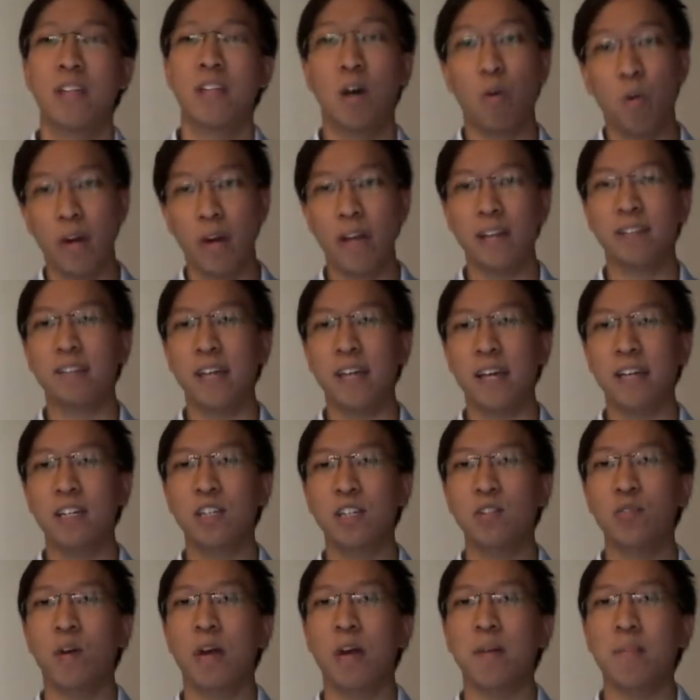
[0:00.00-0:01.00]
Now, what
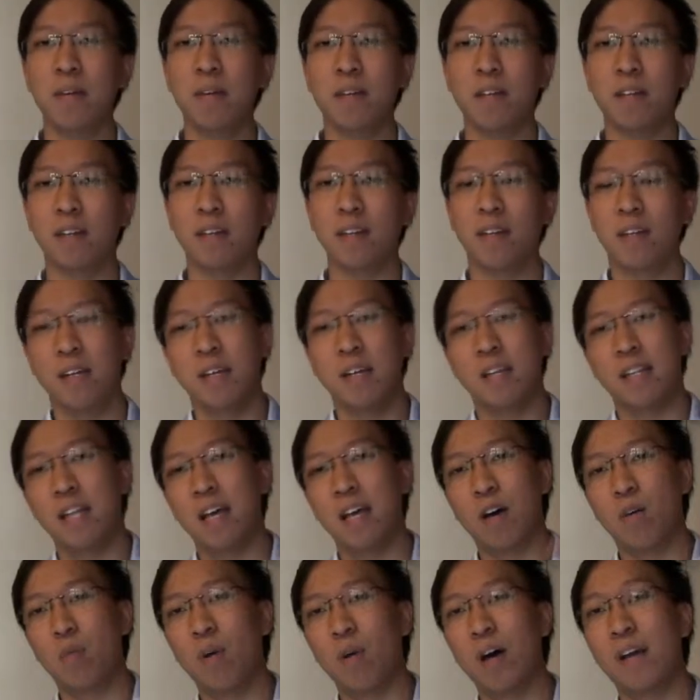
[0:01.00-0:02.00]
exactly do I mean?
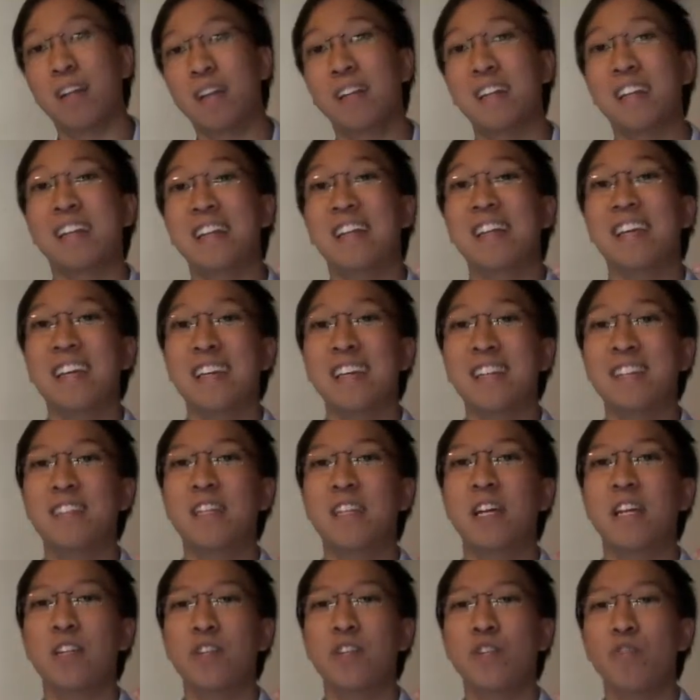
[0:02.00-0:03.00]
Now, what
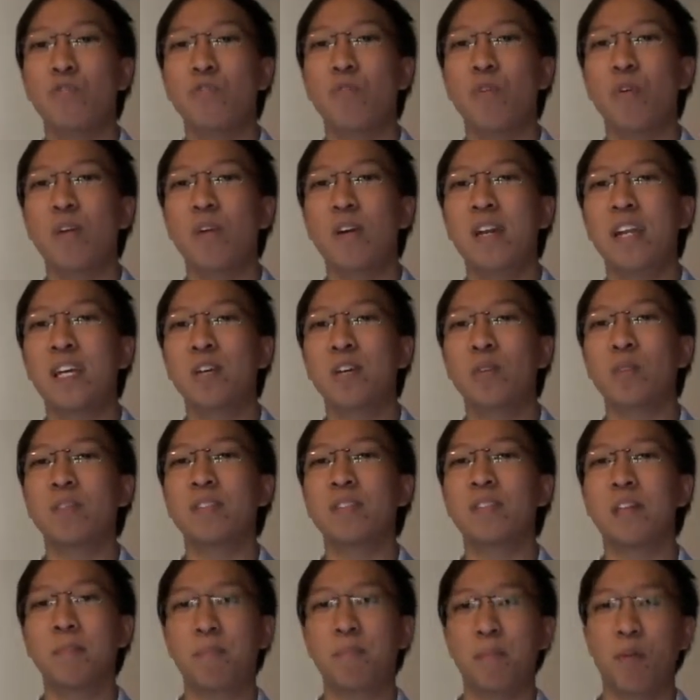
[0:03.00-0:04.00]
is
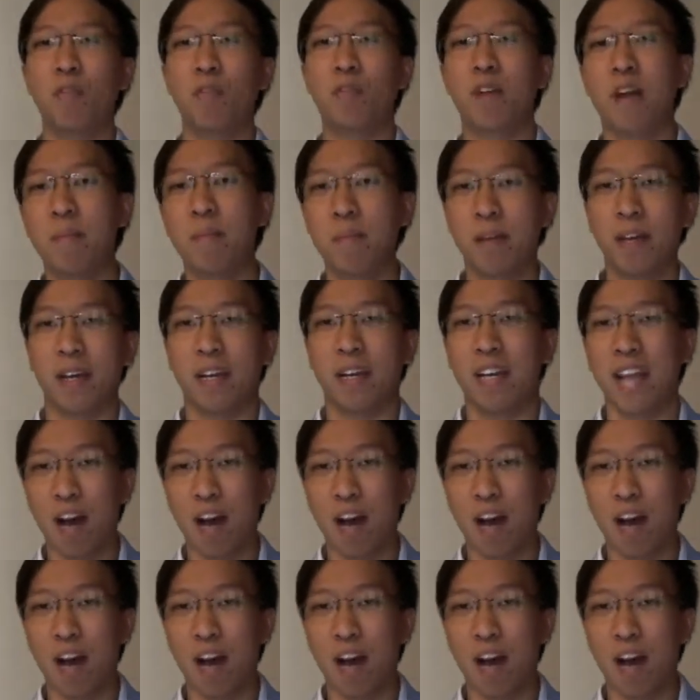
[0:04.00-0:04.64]
neuro-linguistic programming?